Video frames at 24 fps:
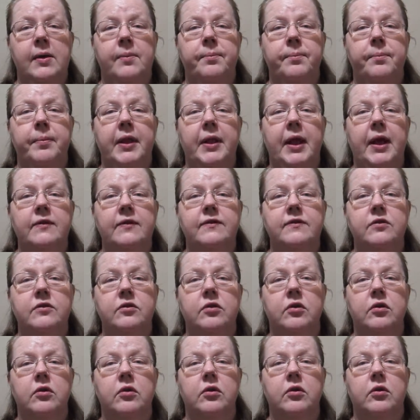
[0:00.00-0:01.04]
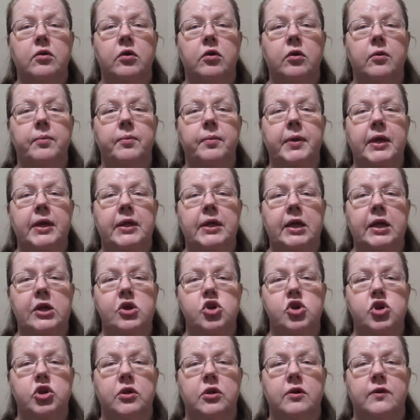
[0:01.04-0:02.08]
plus
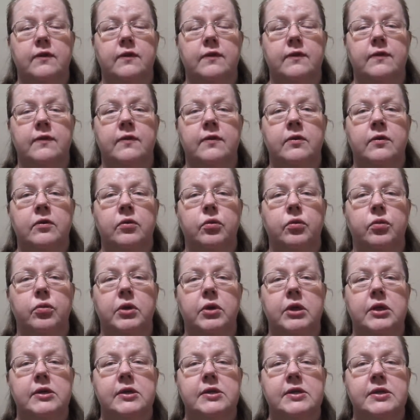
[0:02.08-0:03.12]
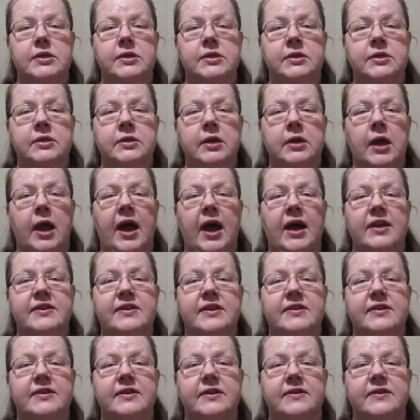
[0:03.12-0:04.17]
combinations with
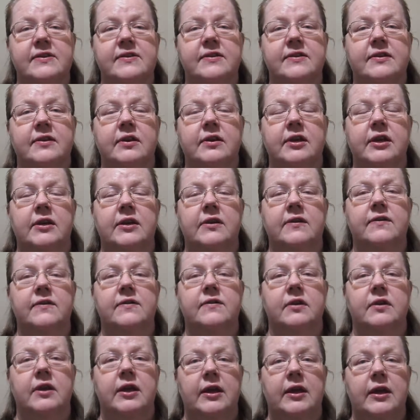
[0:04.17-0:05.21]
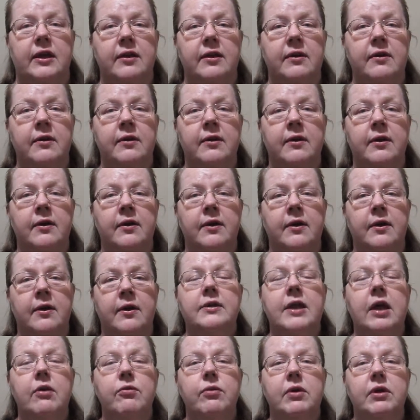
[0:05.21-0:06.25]
Assassin's Creed three.
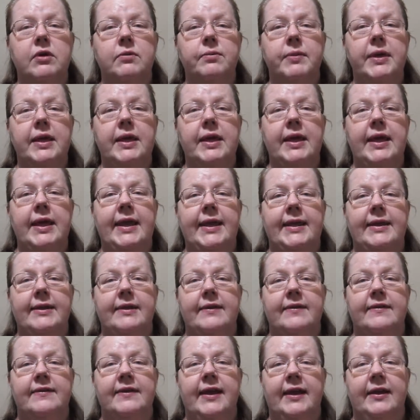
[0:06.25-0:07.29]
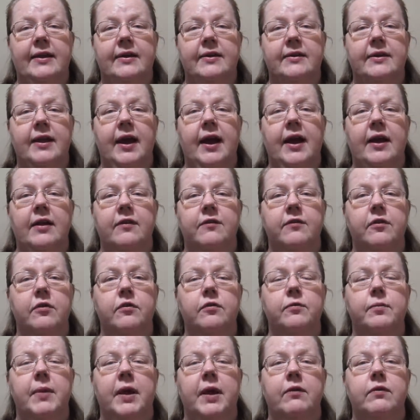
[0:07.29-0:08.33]
They will be in the second half
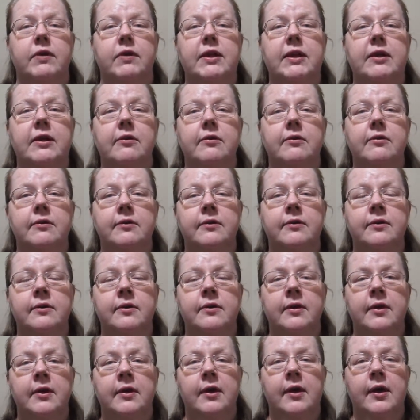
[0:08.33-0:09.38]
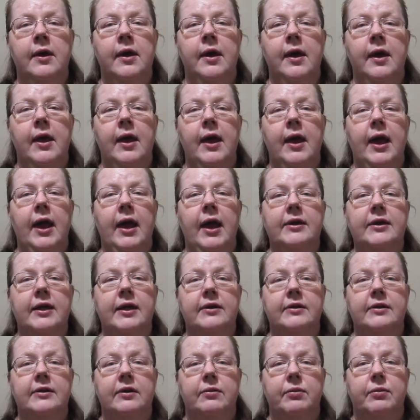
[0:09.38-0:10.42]
of my video. And
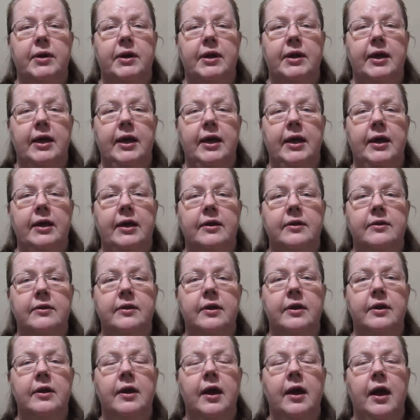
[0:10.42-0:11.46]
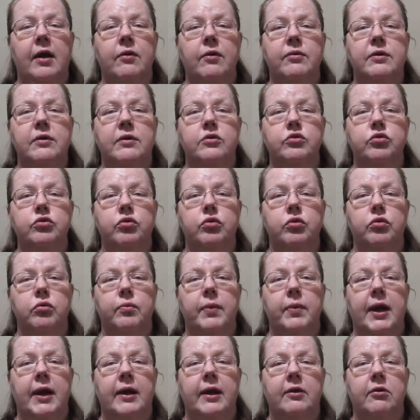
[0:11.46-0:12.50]
at the very end, I will do
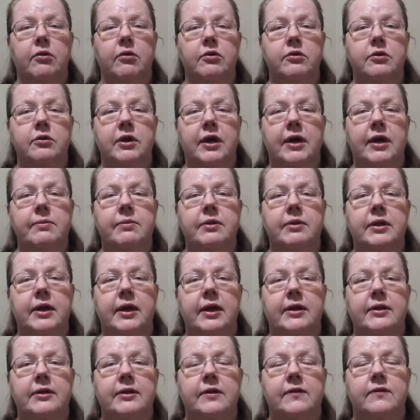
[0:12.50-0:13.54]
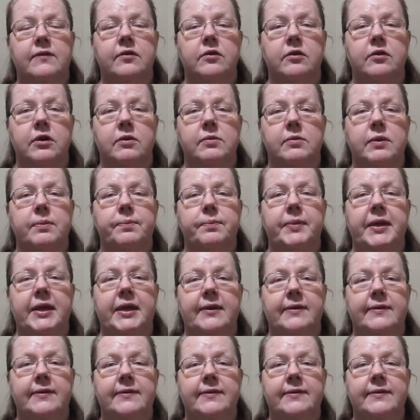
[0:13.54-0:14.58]
my honorable and dishonorable
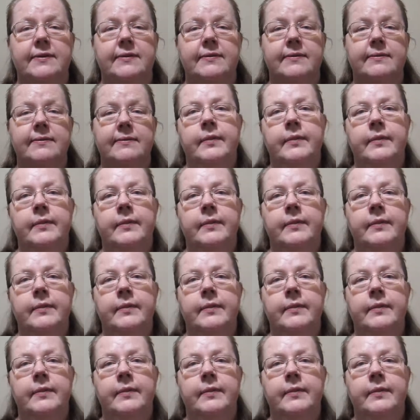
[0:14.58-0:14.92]
picks.